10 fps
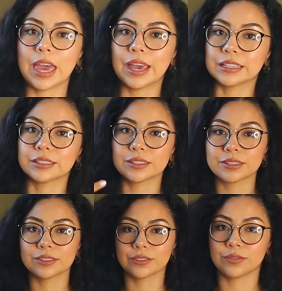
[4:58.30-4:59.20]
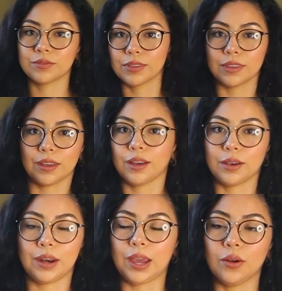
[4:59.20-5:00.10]
it's a
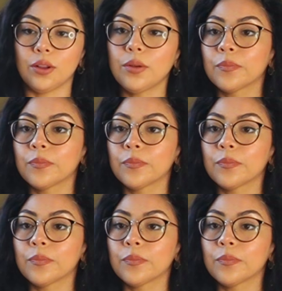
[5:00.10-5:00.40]
good angle.